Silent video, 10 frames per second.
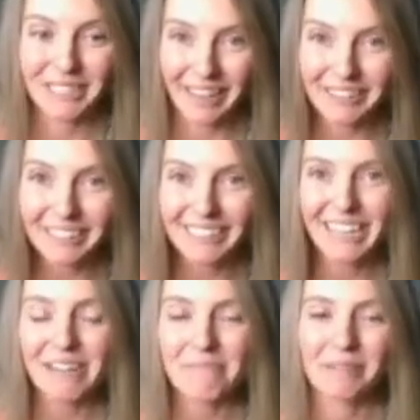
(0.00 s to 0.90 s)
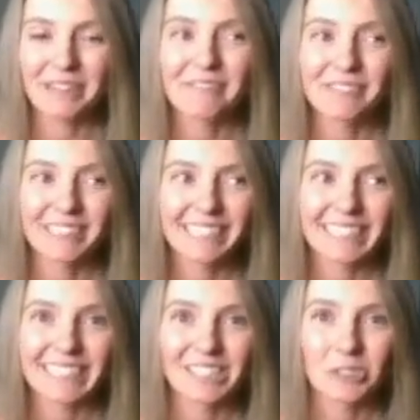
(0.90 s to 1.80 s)
together, but I feel
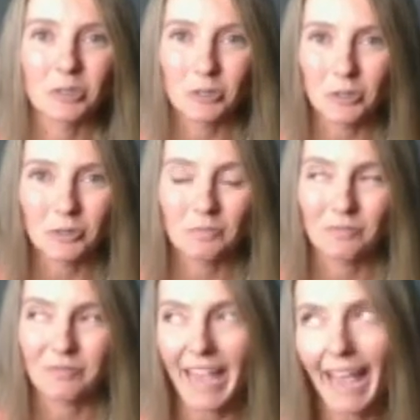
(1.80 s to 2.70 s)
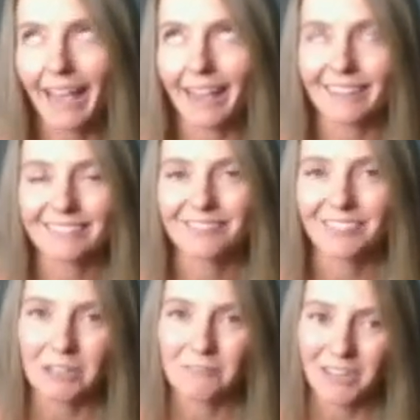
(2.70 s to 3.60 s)
like it's A,
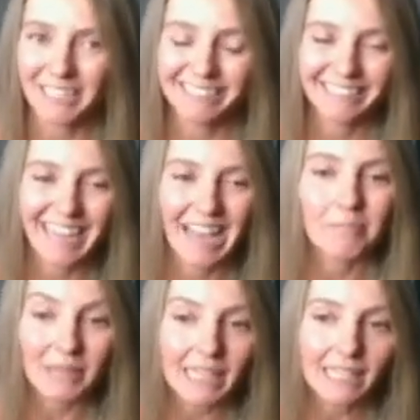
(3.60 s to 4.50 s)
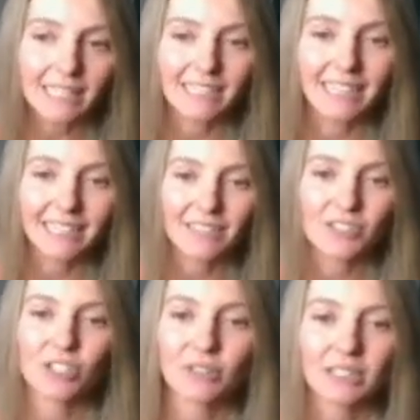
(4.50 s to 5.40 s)
very fun, and B, it kind of
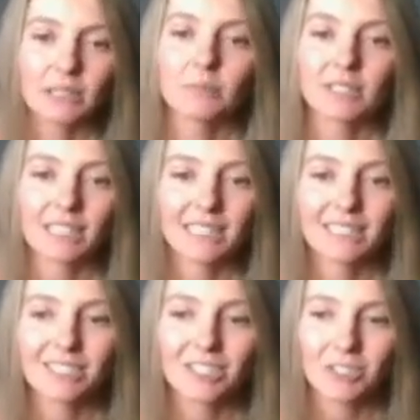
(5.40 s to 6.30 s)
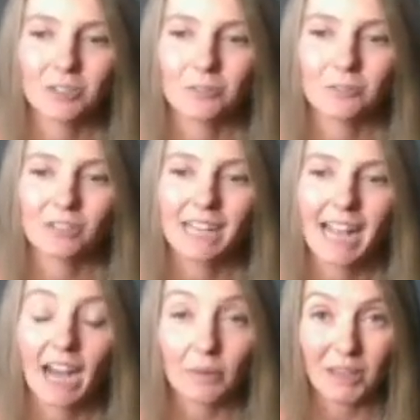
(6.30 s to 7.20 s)
gives you a glimpse into
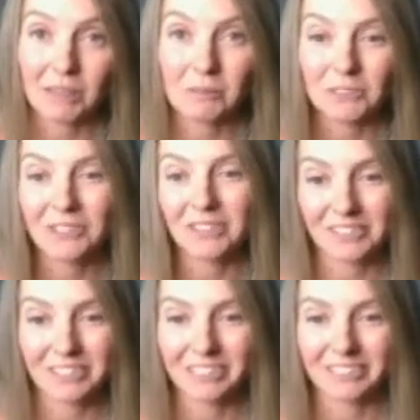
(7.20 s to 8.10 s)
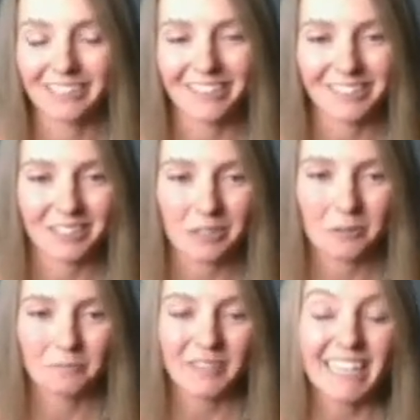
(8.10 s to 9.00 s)
how to make the most of this year on
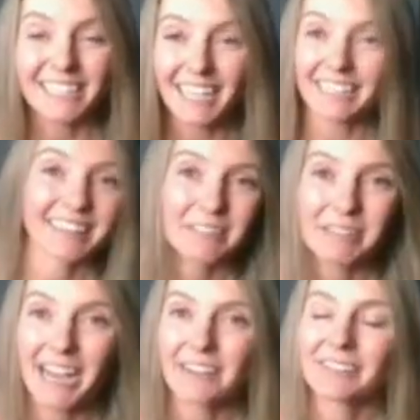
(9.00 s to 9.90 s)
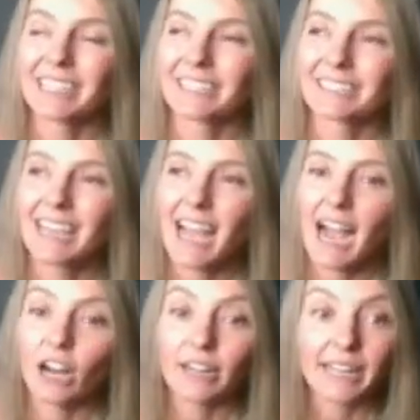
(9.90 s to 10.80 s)
snow. Second thing we have is
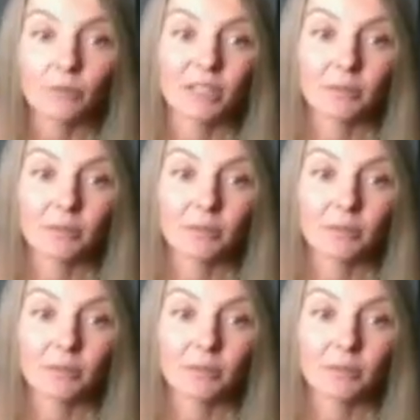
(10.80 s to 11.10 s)
our 8-week